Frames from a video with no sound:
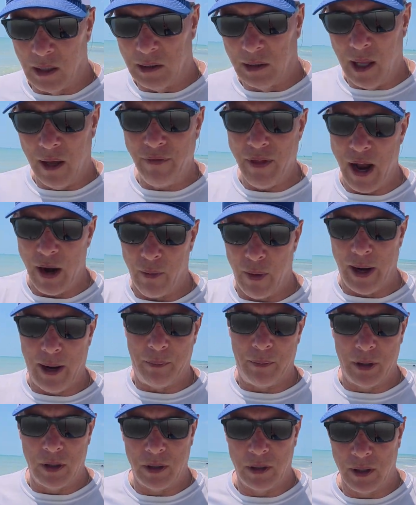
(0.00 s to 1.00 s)
love that
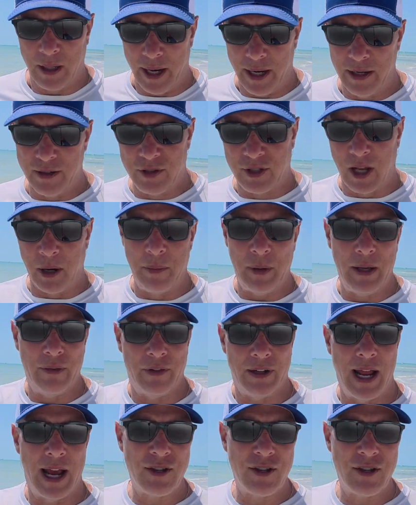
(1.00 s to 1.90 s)
ramp. And it's going to be even